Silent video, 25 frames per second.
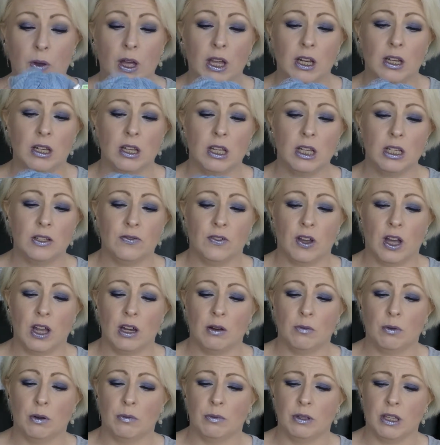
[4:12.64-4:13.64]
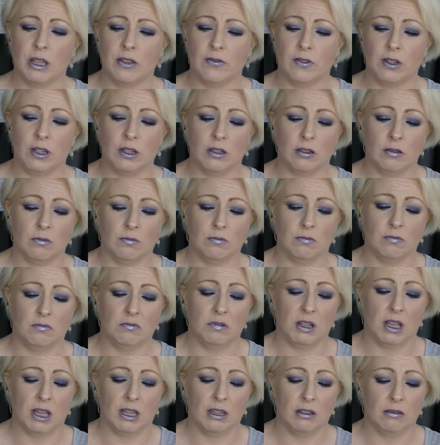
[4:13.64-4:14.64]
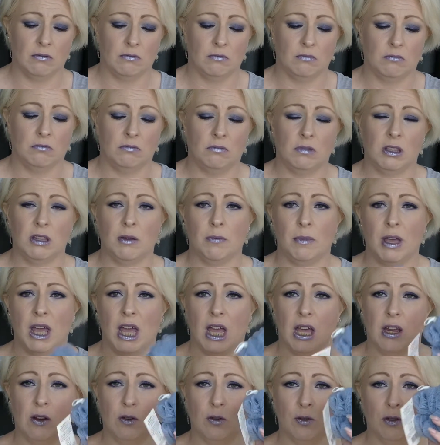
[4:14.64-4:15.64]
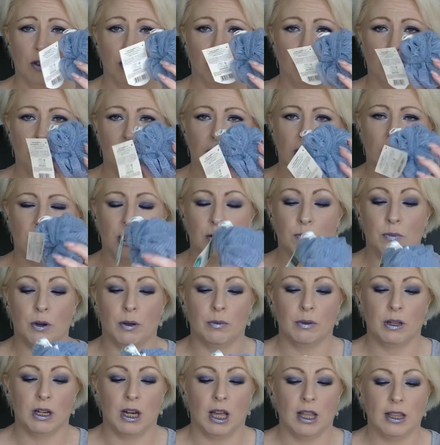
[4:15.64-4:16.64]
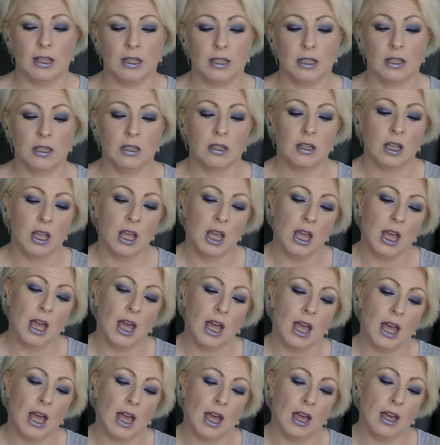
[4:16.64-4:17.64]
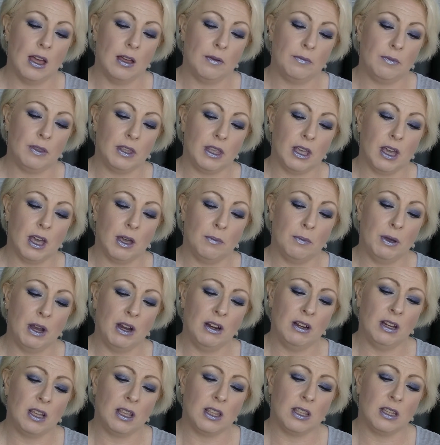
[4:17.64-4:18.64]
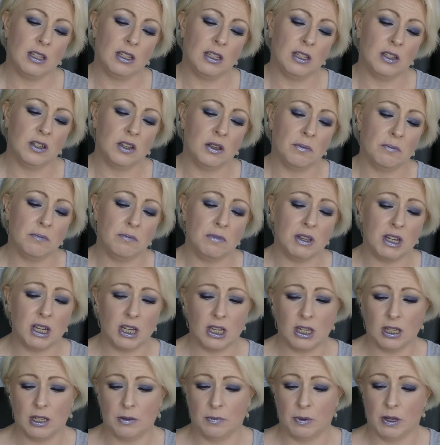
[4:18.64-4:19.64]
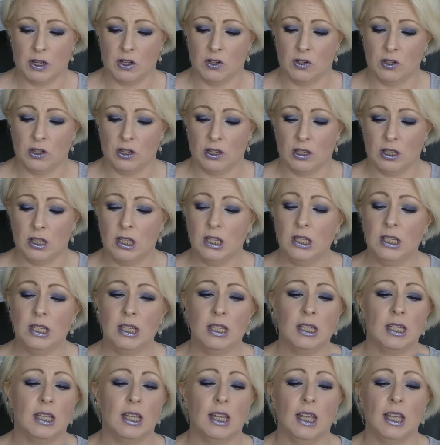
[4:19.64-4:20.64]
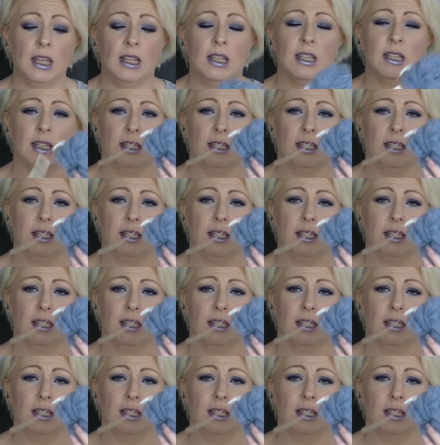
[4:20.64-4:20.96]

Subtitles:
but it's fine. I'll probably give it to like the man or something. He'd probably like this. Apparently this is a mini sponge. This is like the